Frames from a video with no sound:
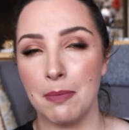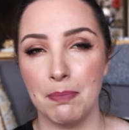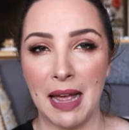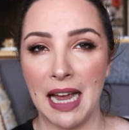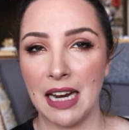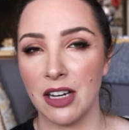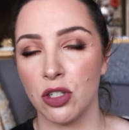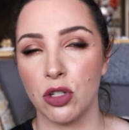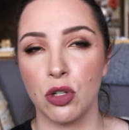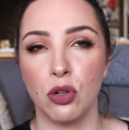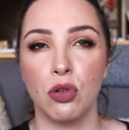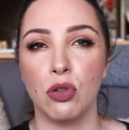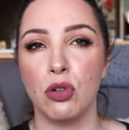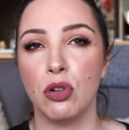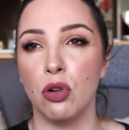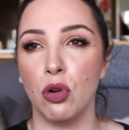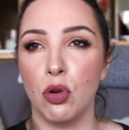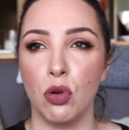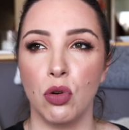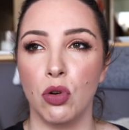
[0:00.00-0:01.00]
a MAC
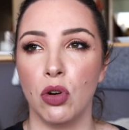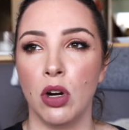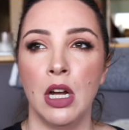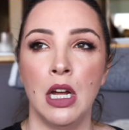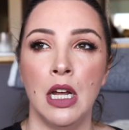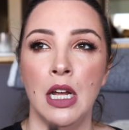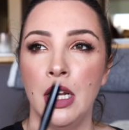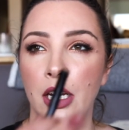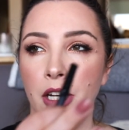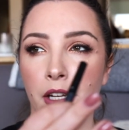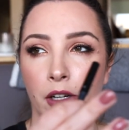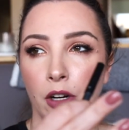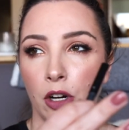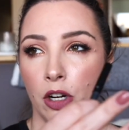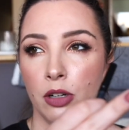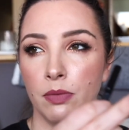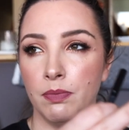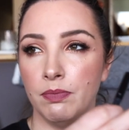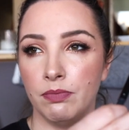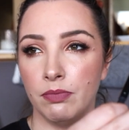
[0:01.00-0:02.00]
store or, you
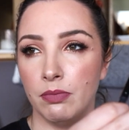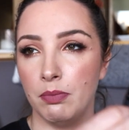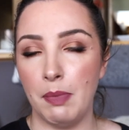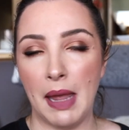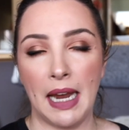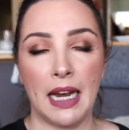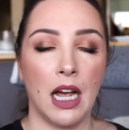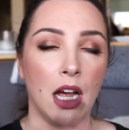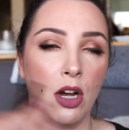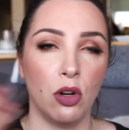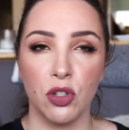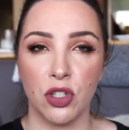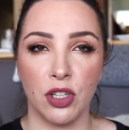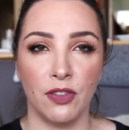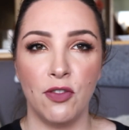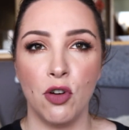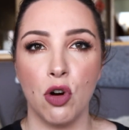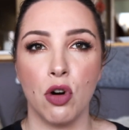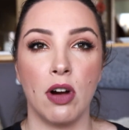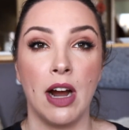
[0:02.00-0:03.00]
know, Mecca or
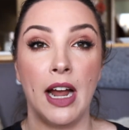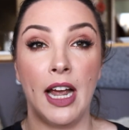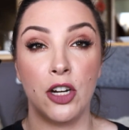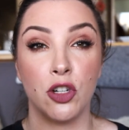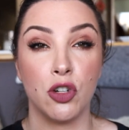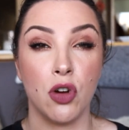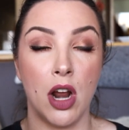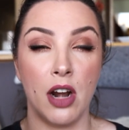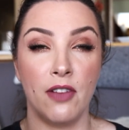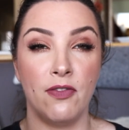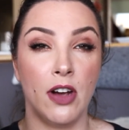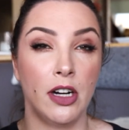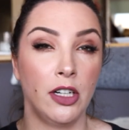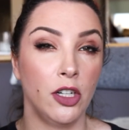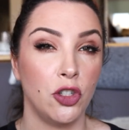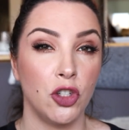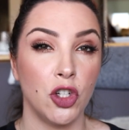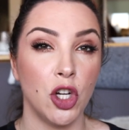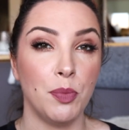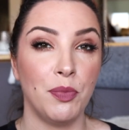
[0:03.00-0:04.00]
Sephora and try to find a
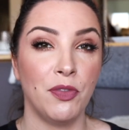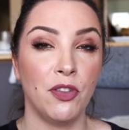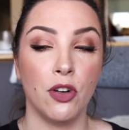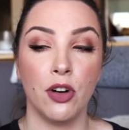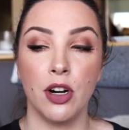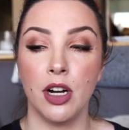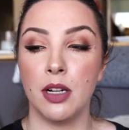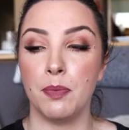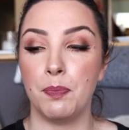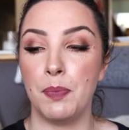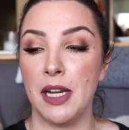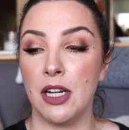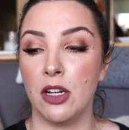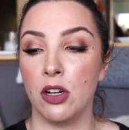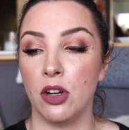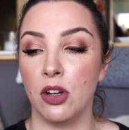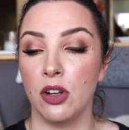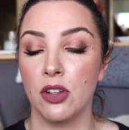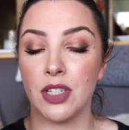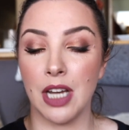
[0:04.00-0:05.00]
dupe for it
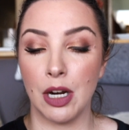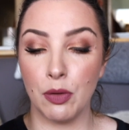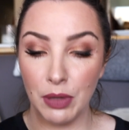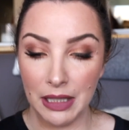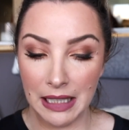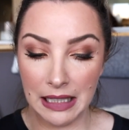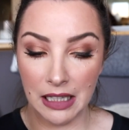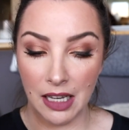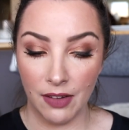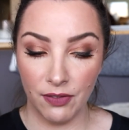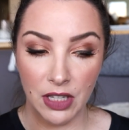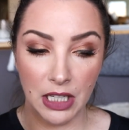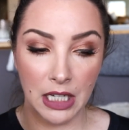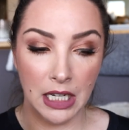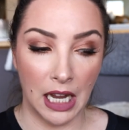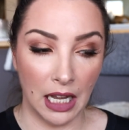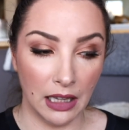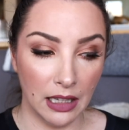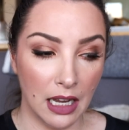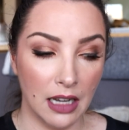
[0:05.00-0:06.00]
because I really love the
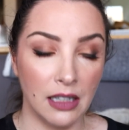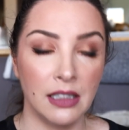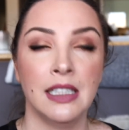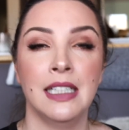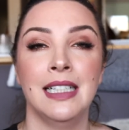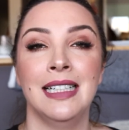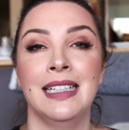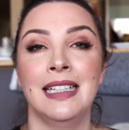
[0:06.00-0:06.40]
color,